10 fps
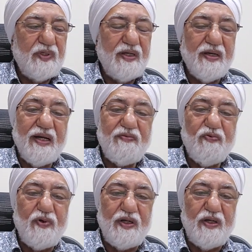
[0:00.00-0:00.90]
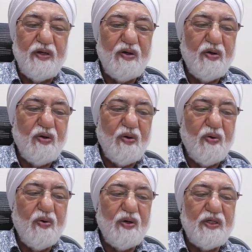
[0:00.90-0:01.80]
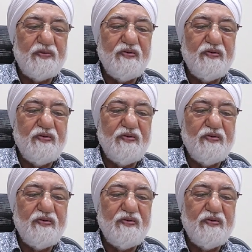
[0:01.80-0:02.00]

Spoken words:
Rightfully, all his